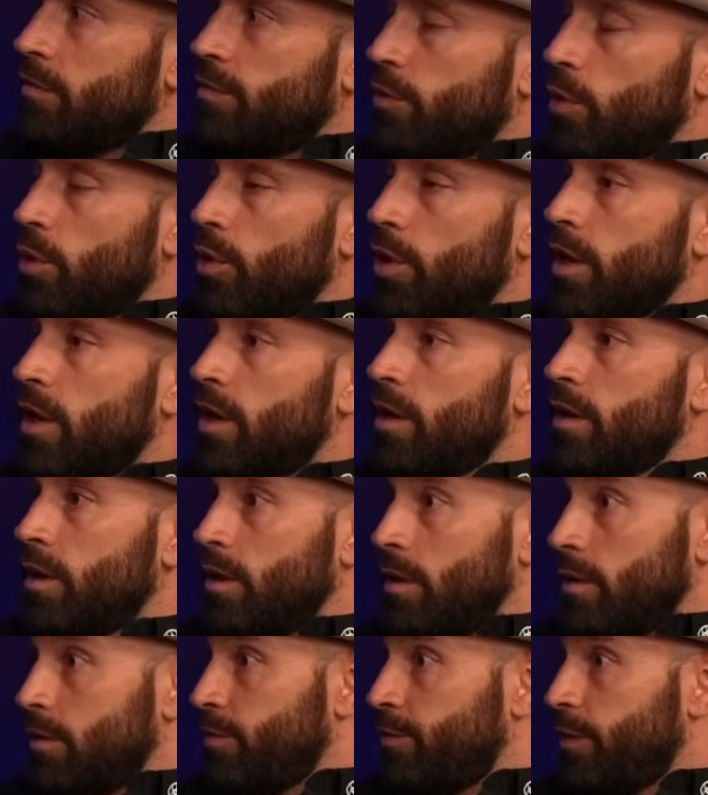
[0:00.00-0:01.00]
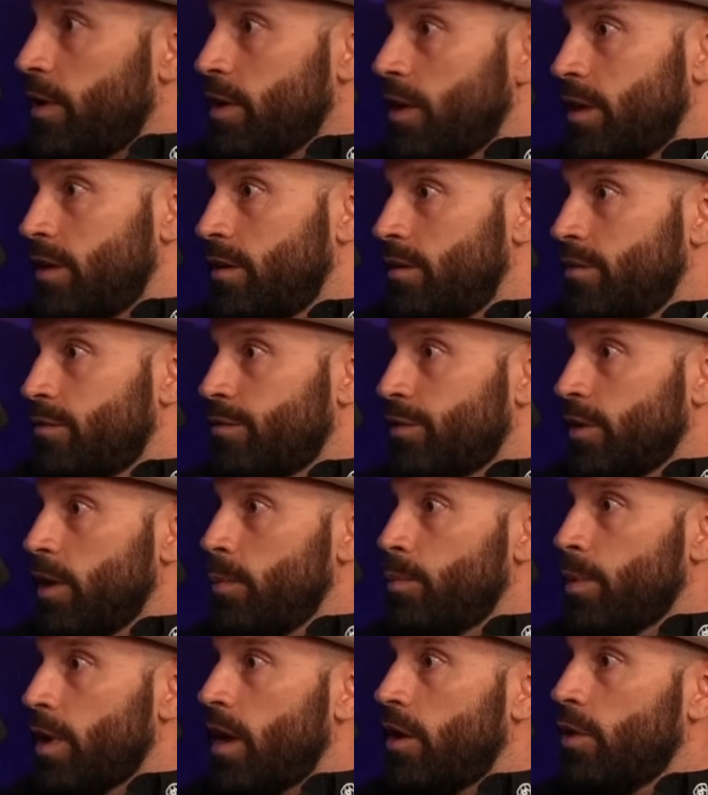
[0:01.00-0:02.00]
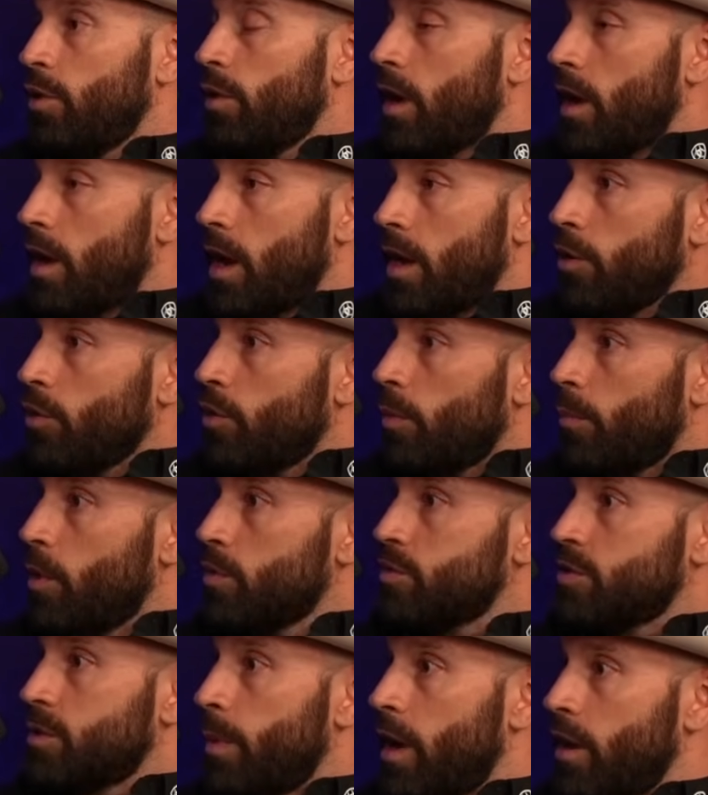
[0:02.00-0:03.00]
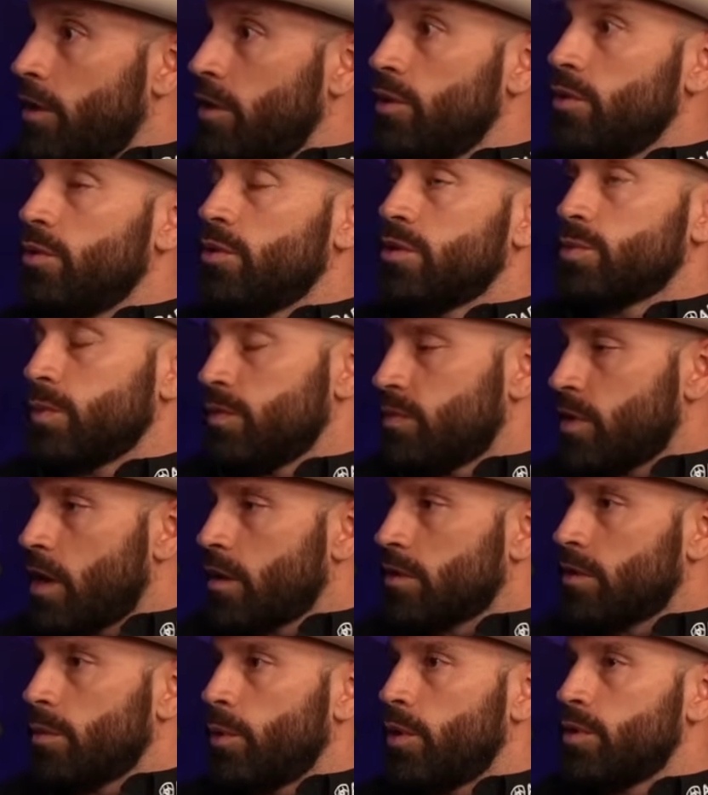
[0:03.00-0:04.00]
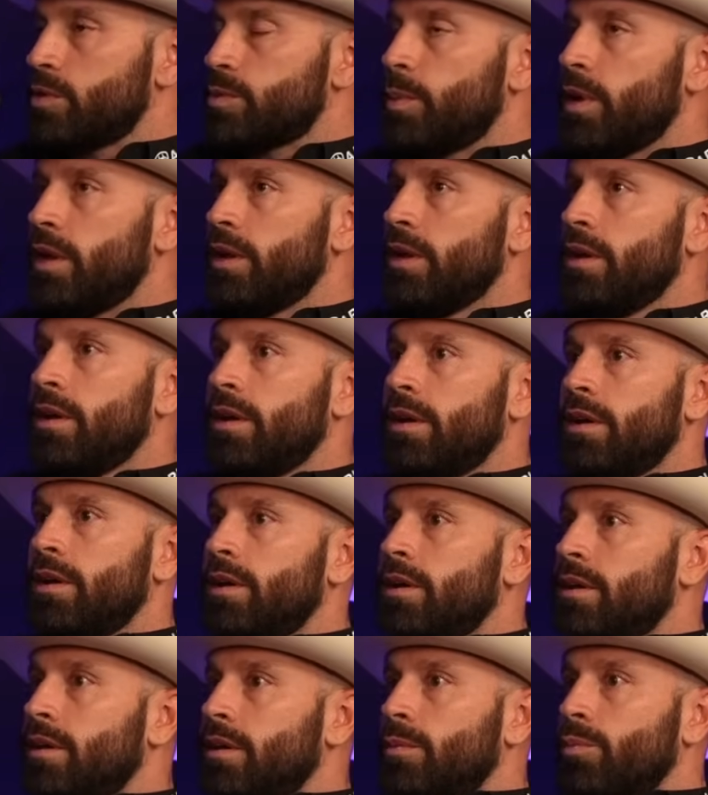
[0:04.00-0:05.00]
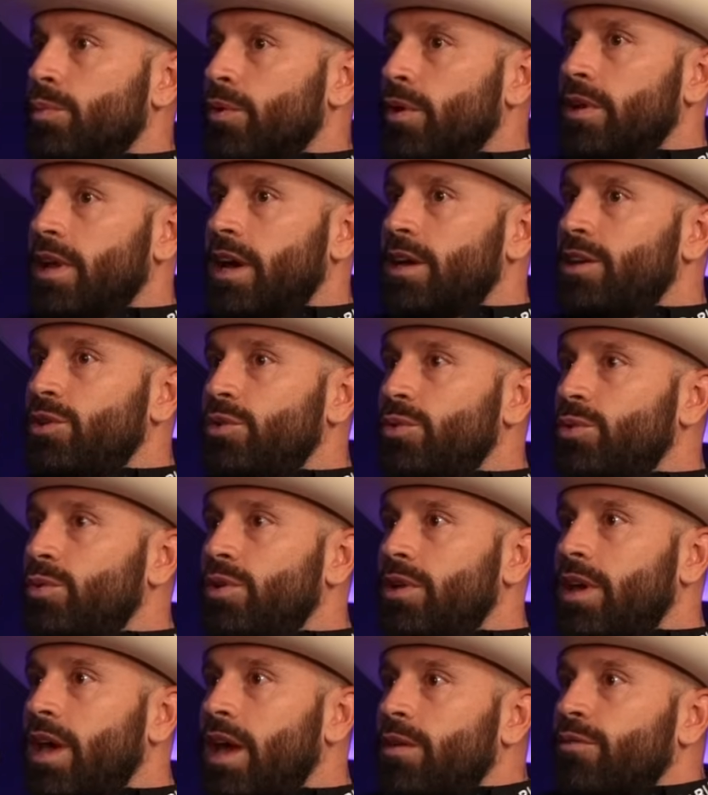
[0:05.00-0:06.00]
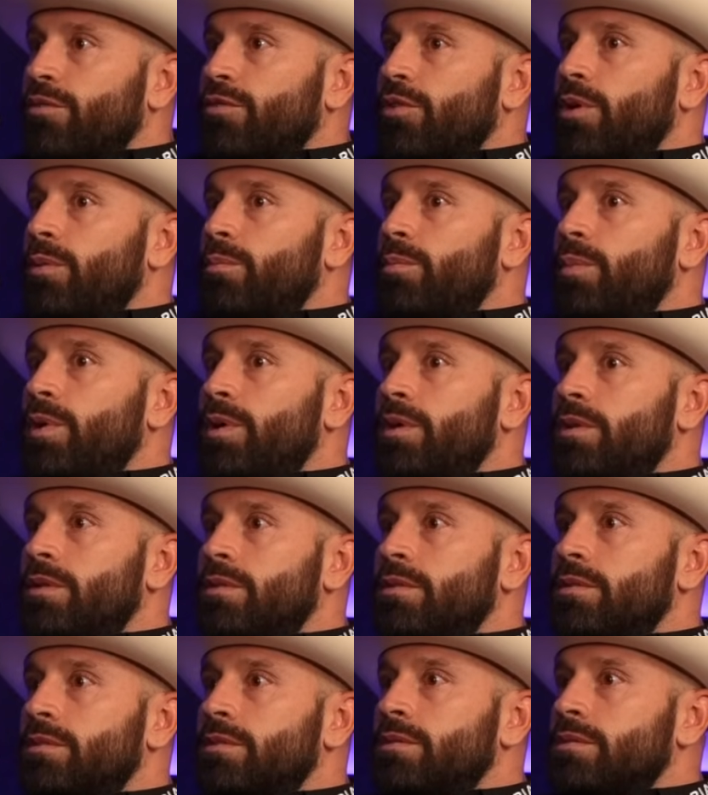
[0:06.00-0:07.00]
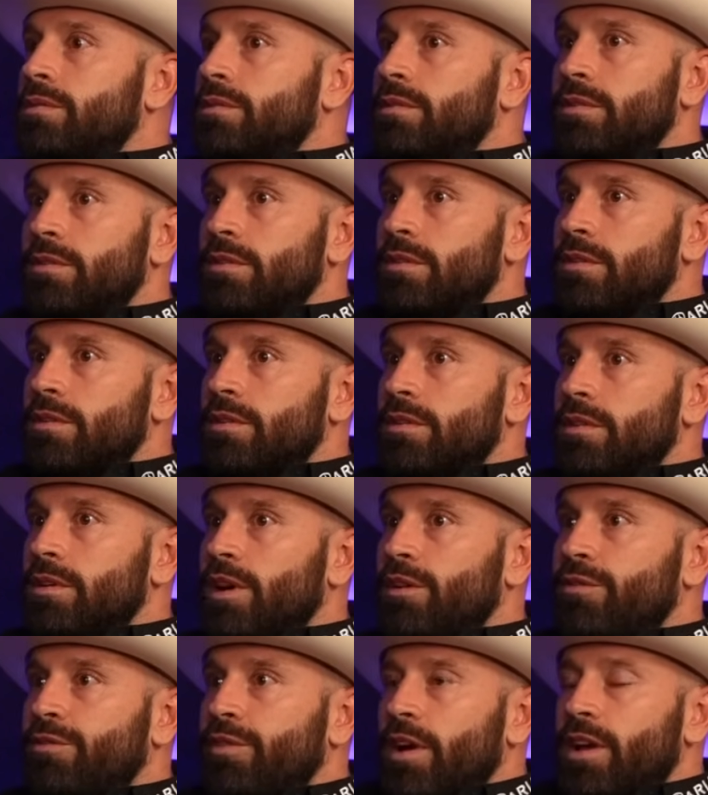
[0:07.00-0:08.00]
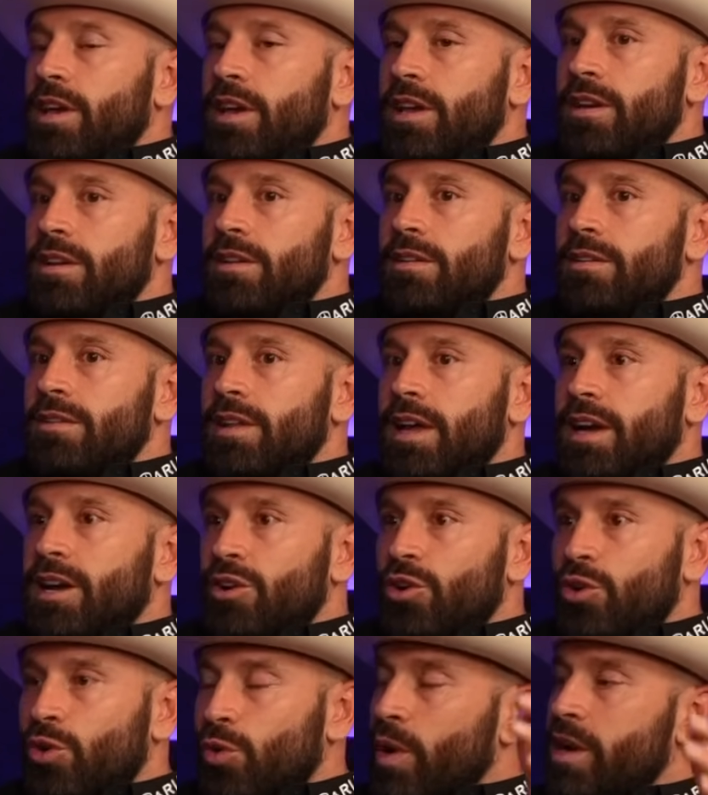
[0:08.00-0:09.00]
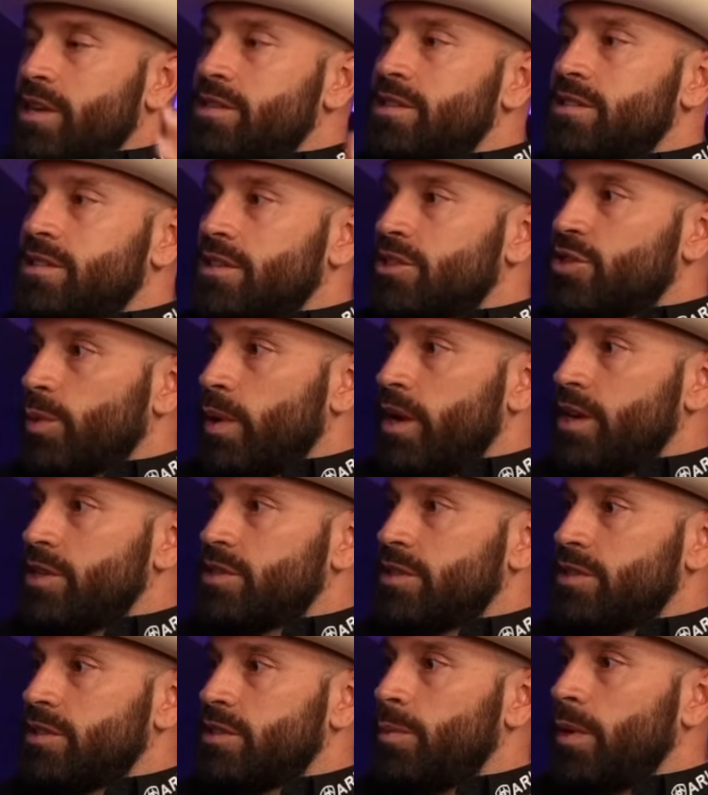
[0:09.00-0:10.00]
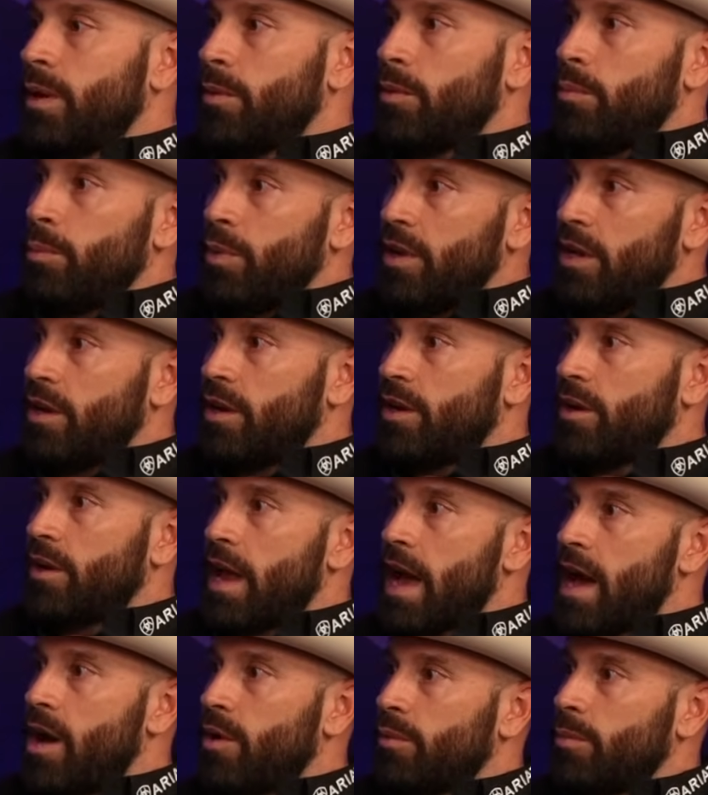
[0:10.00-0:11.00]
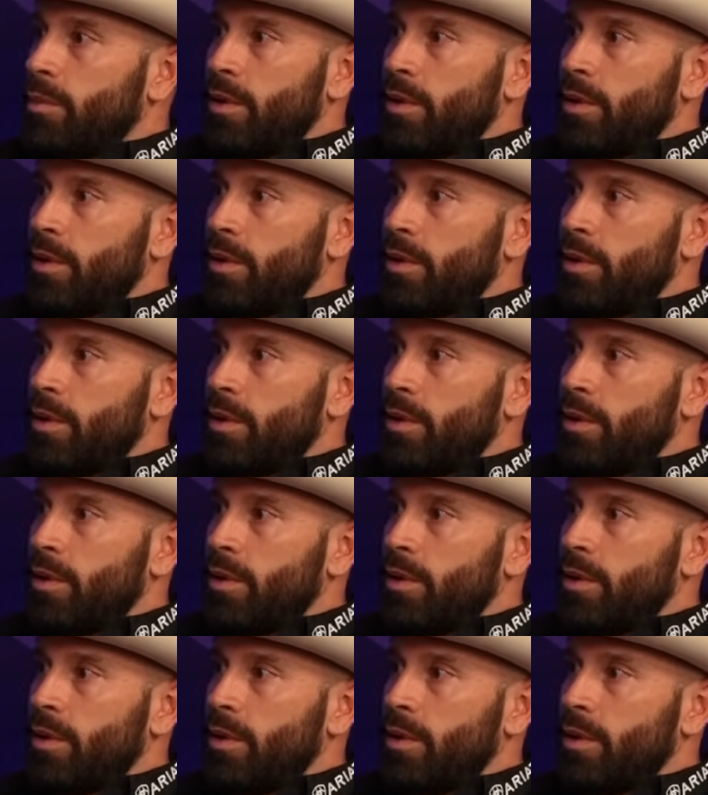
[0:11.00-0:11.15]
Florida. And Felipe, I know the most about you because we talk the most, but bro, like you came from fucking like a crazy situation to be able to be here now and